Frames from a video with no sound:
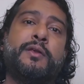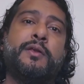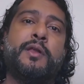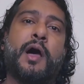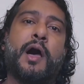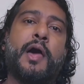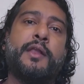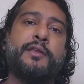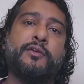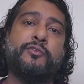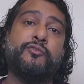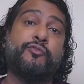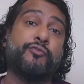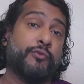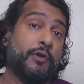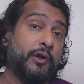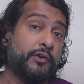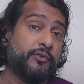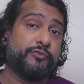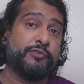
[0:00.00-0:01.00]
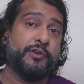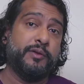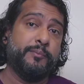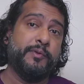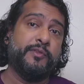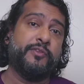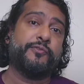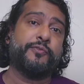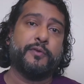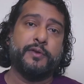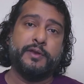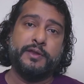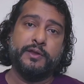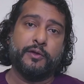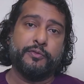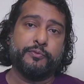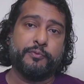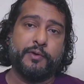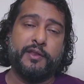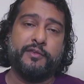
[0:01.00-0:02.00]
non-drug treatments for knee
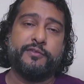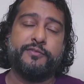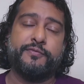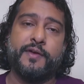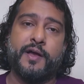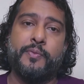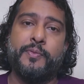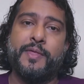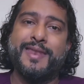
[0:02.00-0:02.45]
arthritis found that